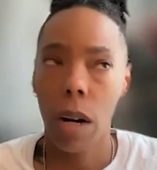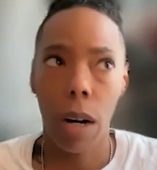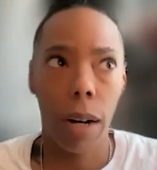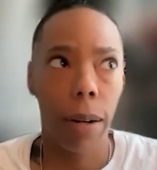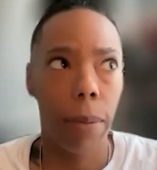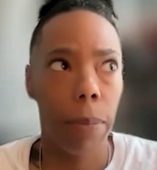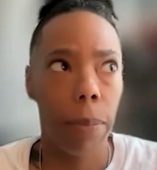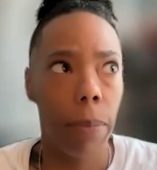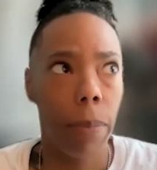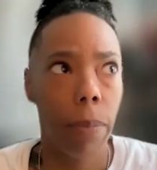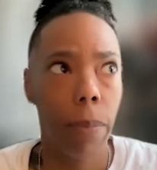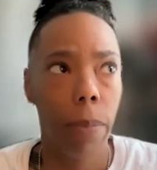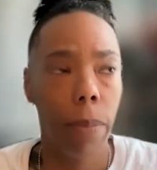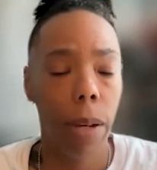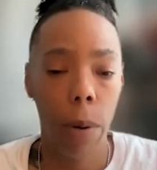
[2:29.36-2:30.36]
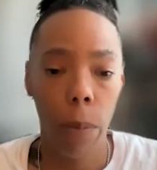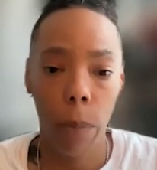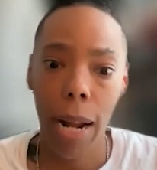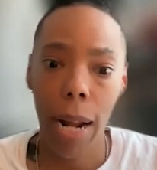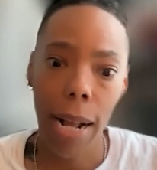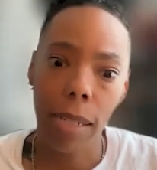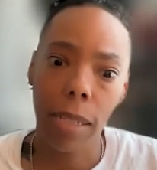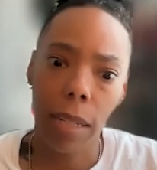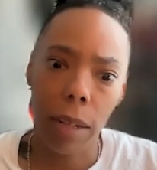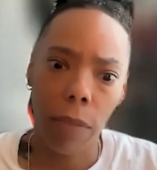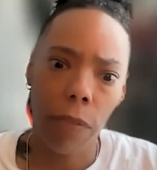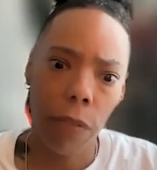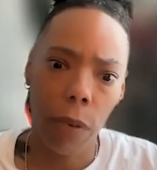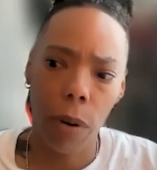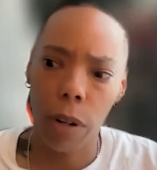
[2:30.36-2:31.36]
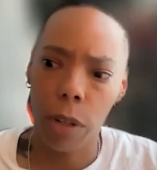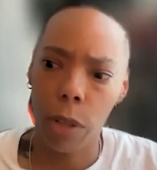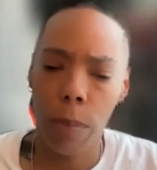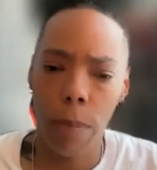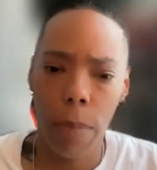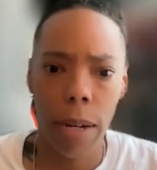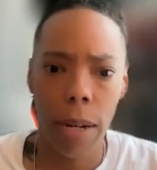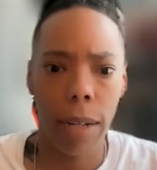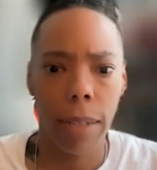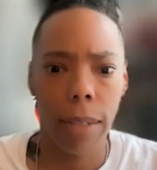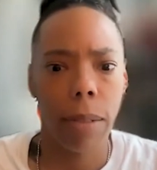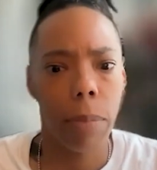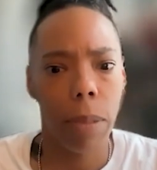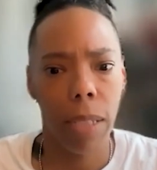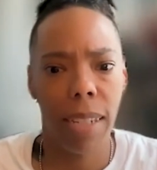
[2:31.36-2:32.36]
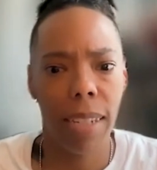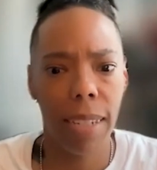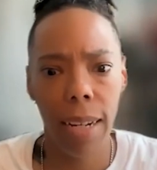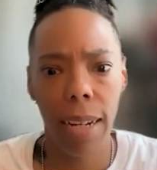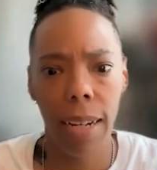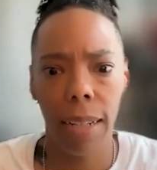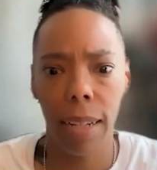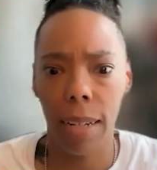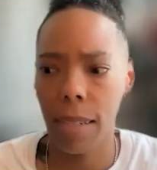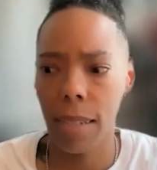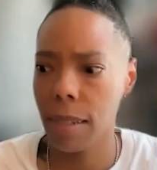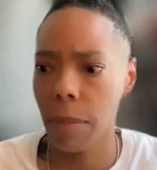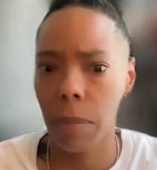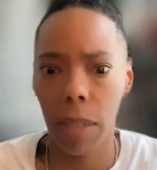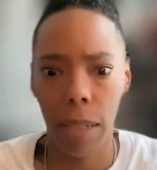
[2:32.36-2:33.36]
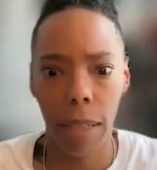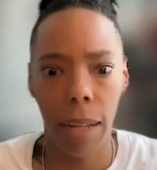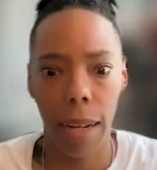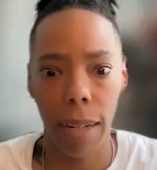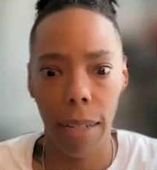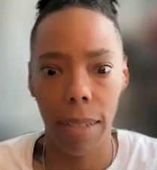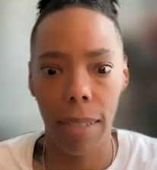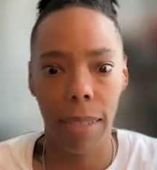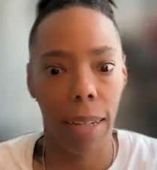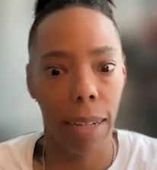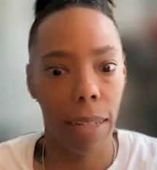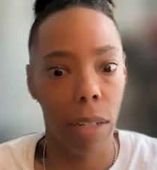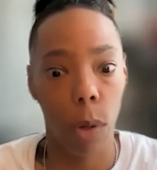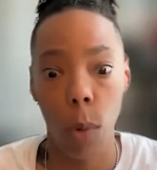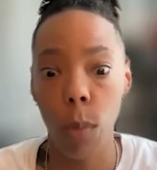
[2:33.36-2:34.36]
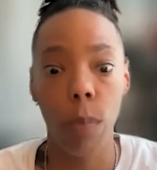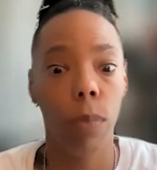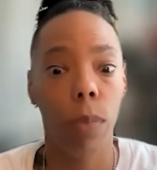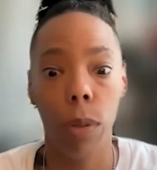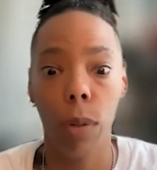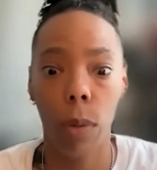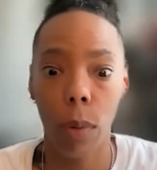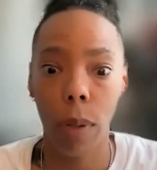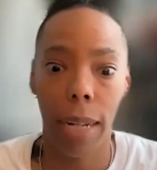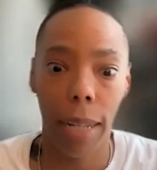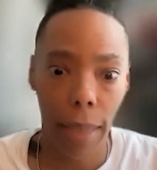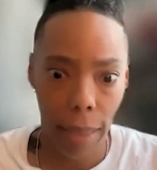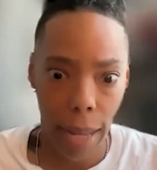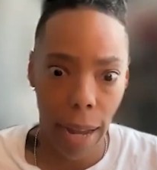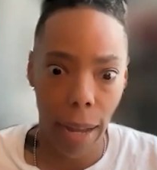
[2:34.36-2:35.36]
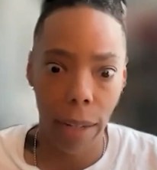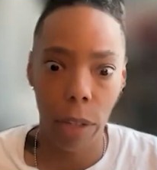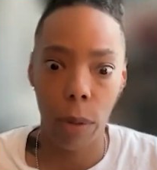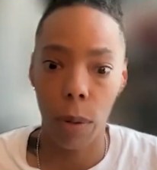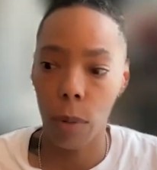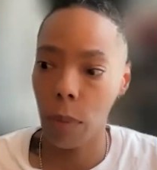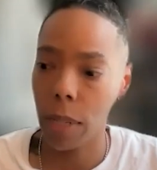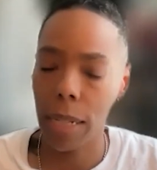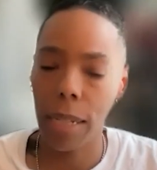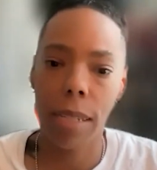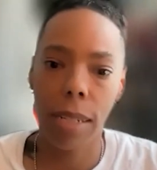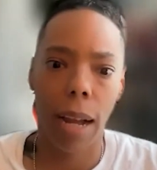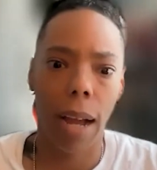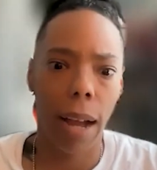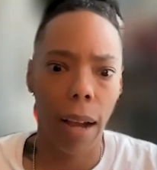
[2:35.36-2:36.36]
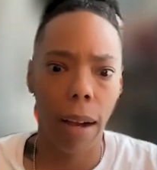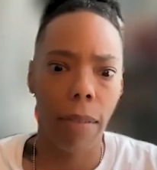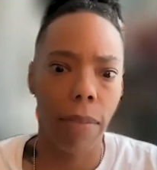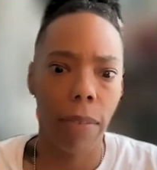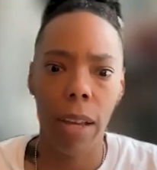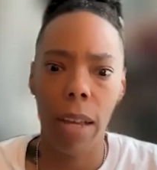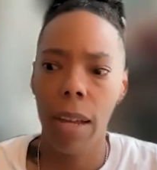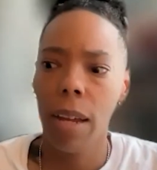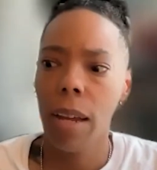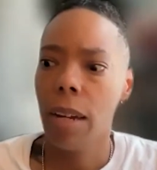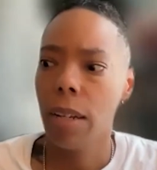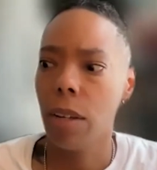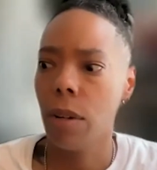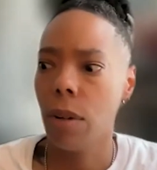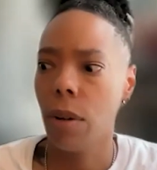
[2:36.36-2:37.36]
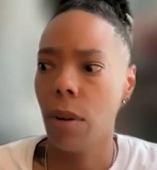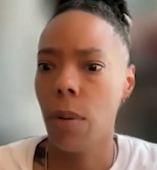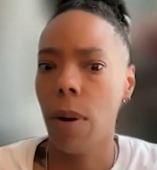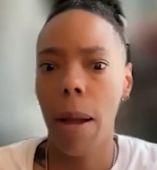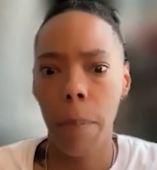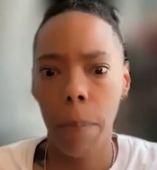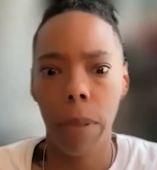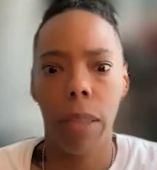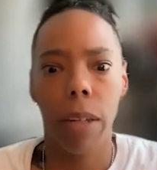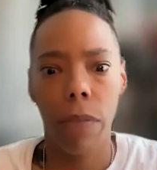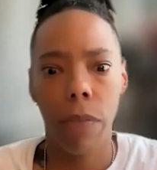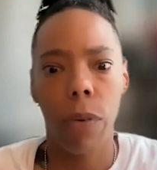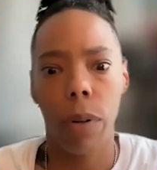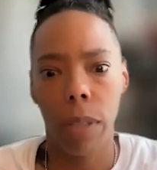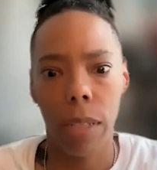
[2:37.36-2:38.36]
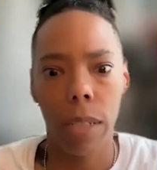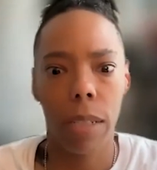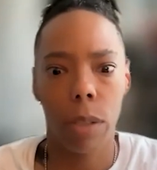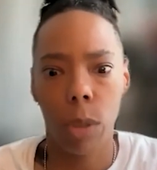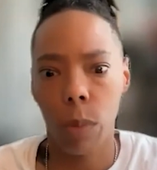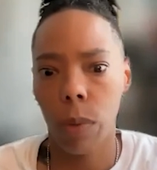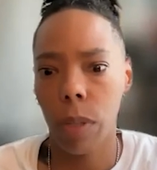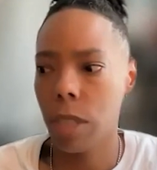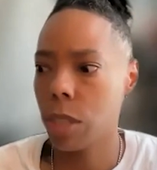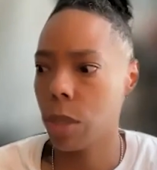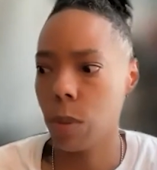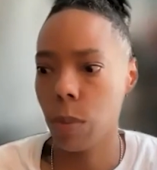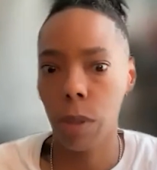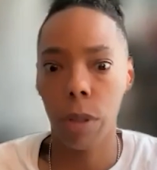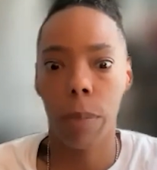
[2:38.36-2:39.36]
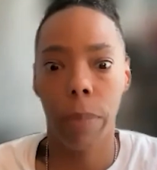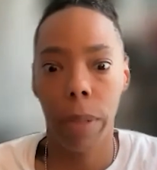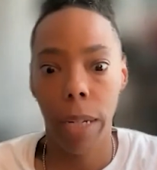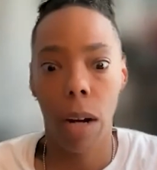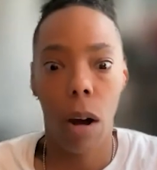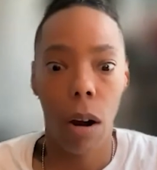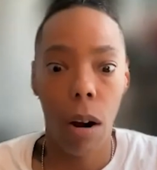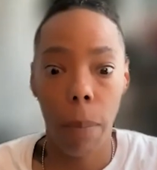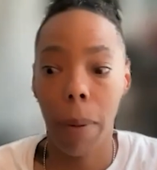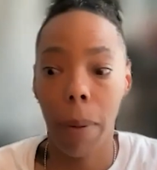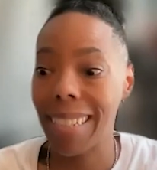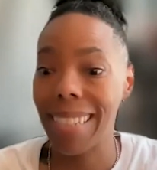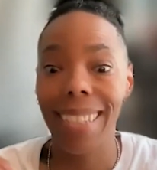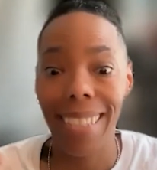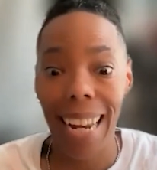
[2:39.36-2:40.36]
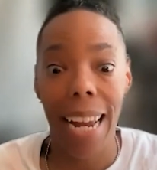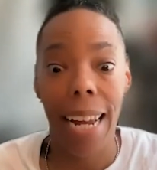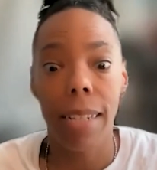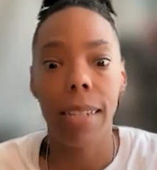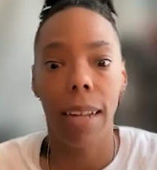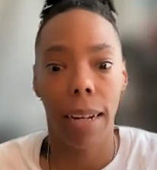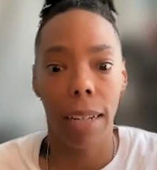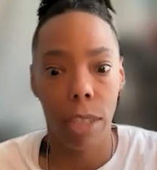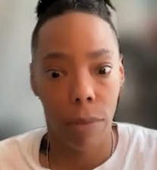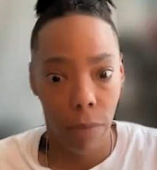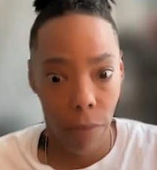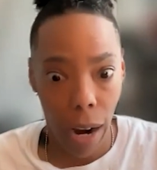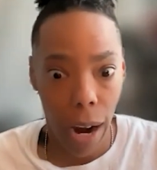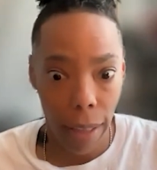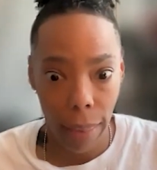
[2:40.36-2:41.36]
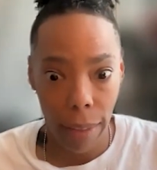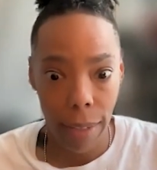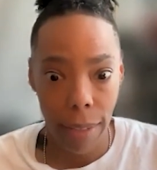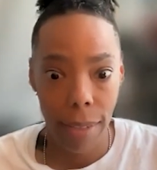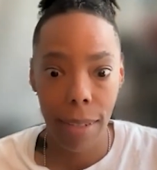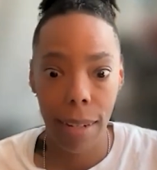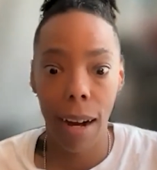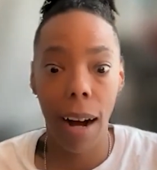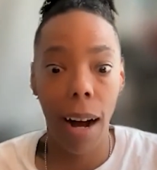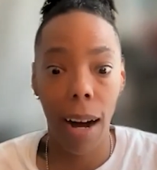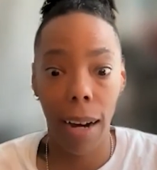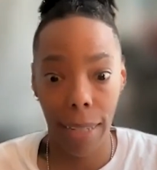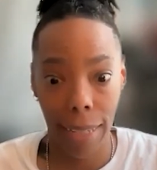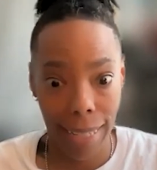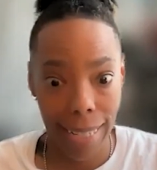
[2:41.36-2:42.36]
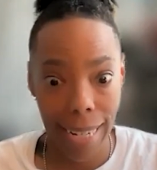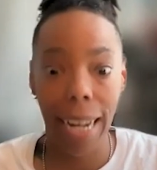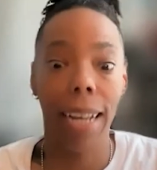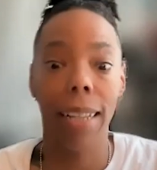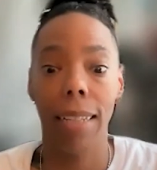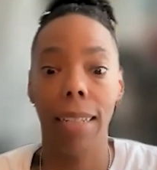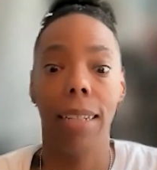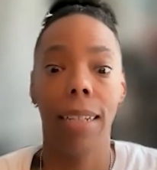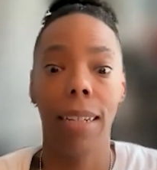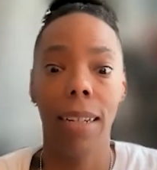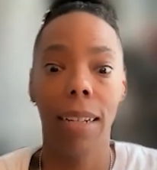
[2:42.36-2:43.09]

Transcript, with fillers: Um, and when asking for humanity to be seen, that is something that it's like, nope, you don't get that. You don't get to have, you know, empathy for these situations where you're being harmed by state-sanctioned violence on a daily.